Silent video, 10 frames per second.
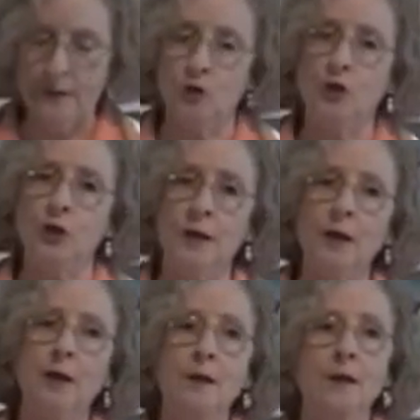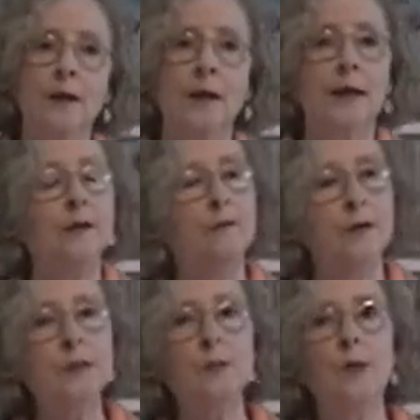The gentle,
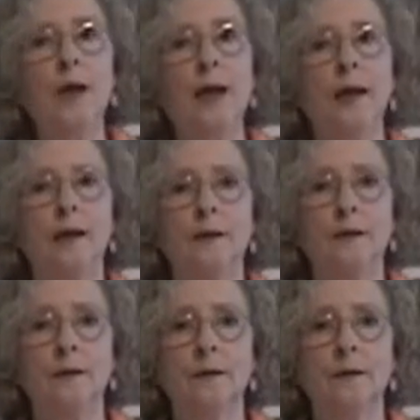invisible hand